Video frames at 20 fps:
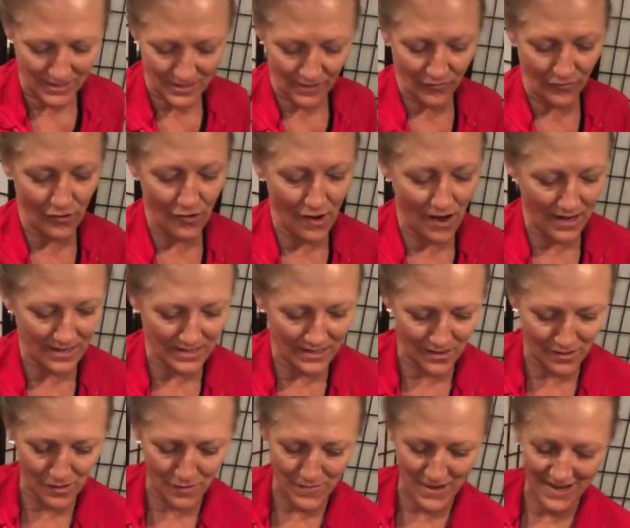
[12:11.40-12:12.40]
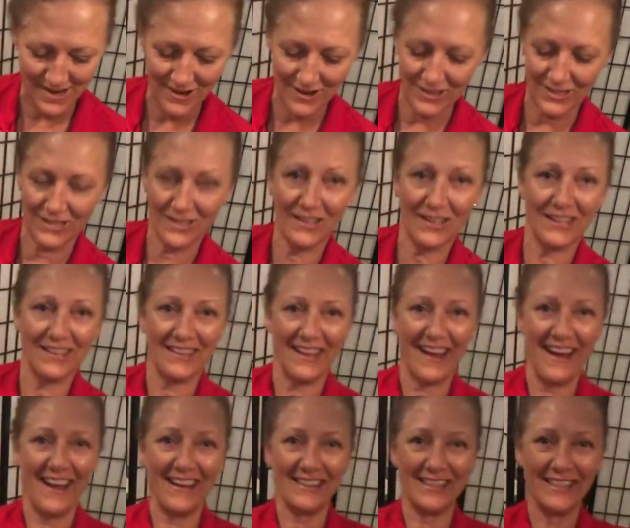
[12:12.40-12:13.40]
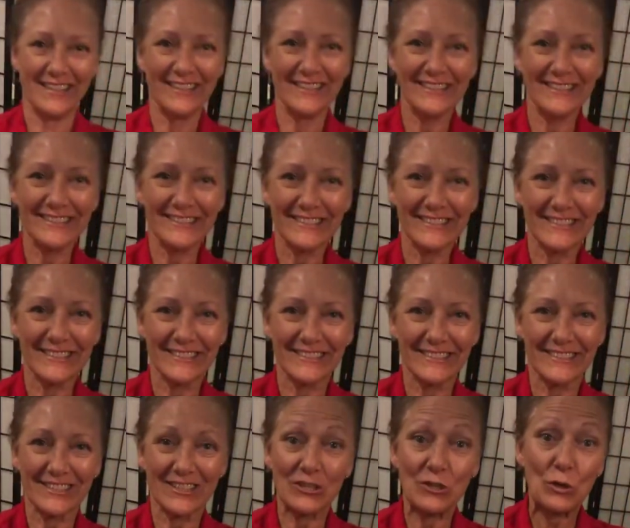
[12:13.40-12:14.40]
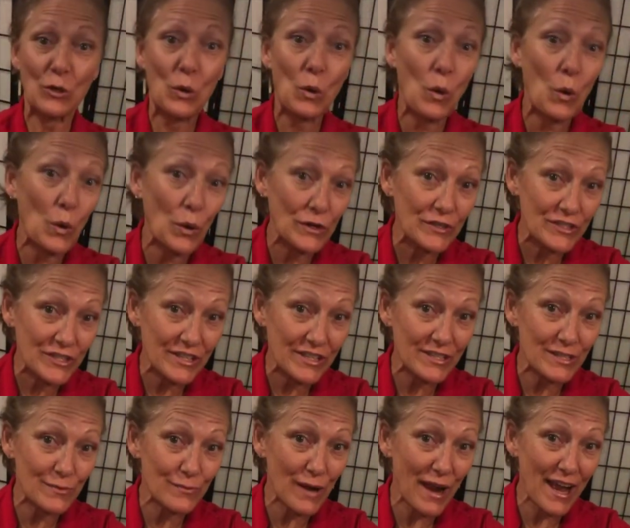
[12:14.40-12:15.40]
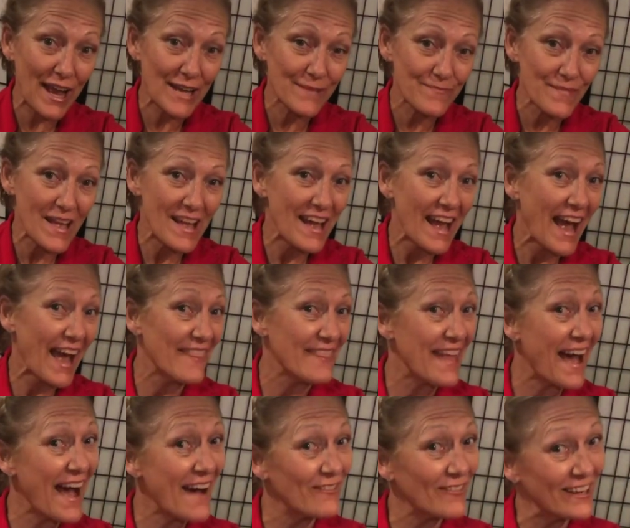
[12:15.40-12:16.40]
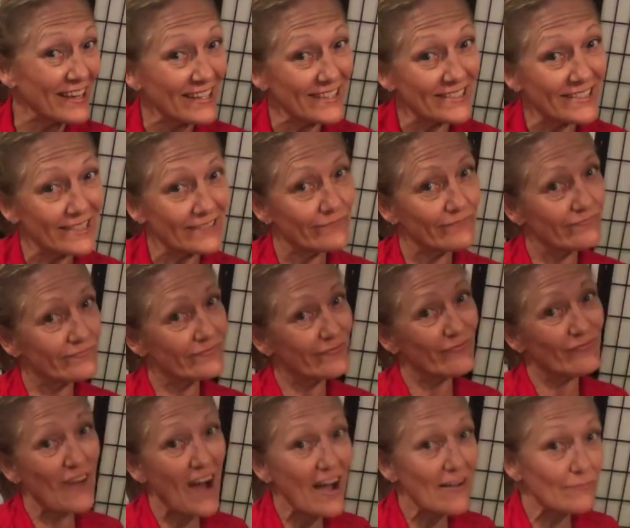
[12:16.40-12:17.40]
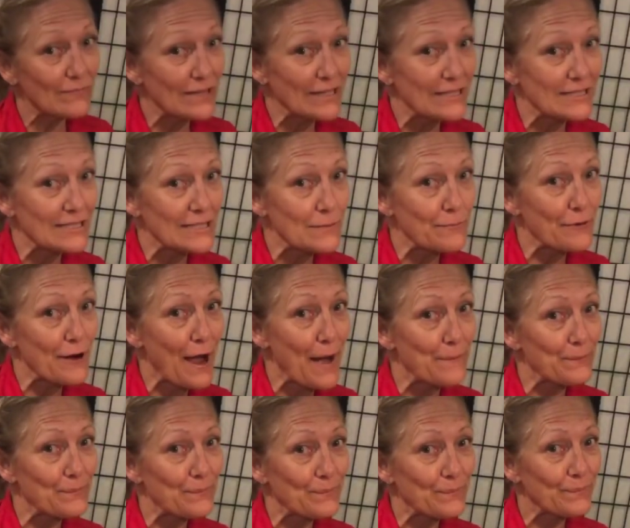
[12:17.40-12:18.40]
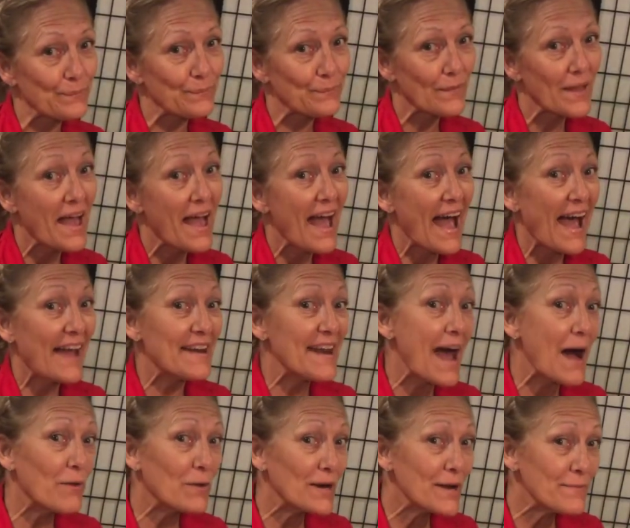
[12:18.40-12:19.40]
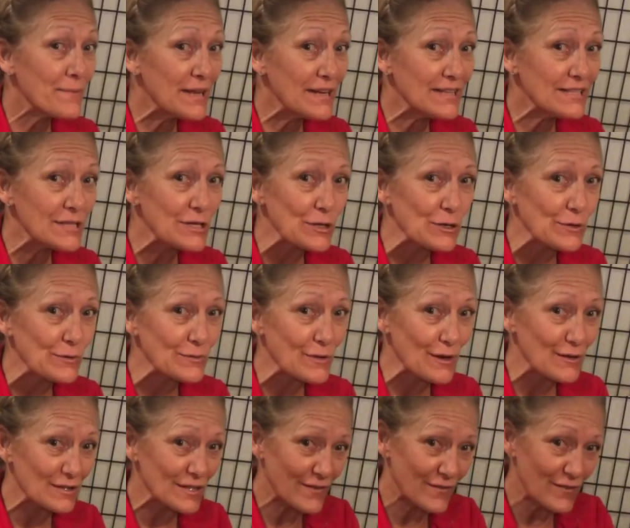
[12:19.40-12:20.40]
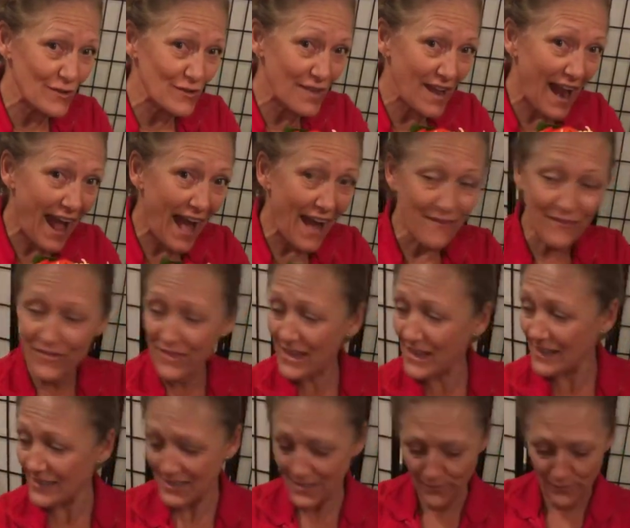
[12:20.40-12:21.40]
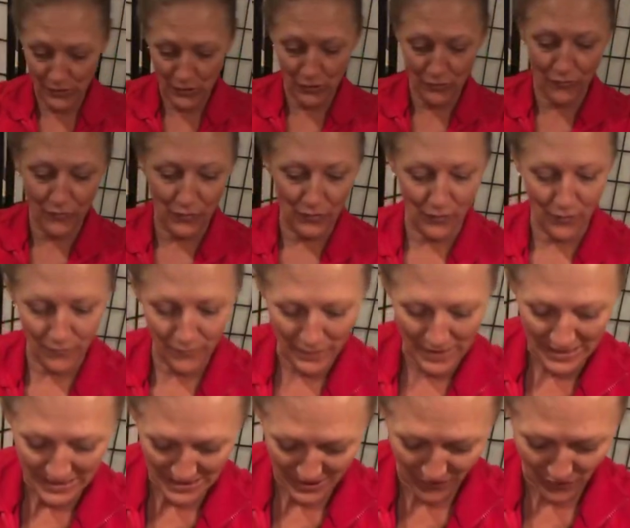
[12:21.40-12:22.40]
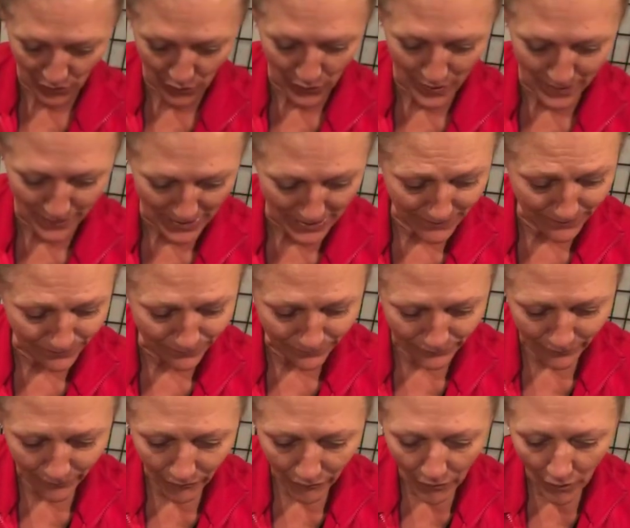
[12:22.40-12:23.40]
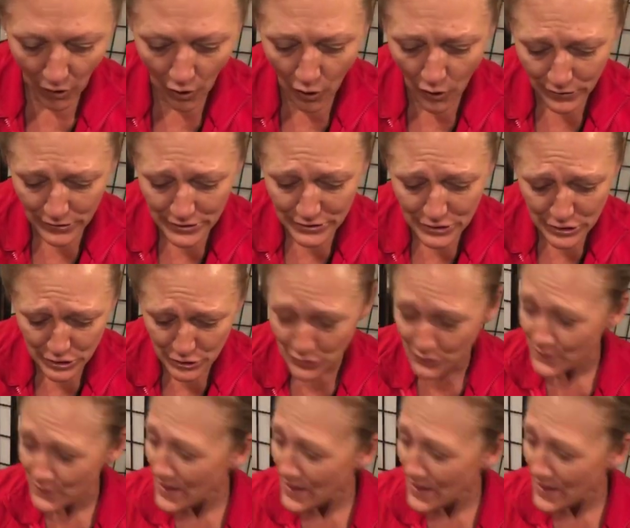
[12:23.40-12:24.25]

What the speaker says: if you guys, oh my gosh, look at that. Gorgeous, right? And that was 5 minutes to prep. And now what I'm gonna do, those of you that have this beautiful piece of equipment, all you do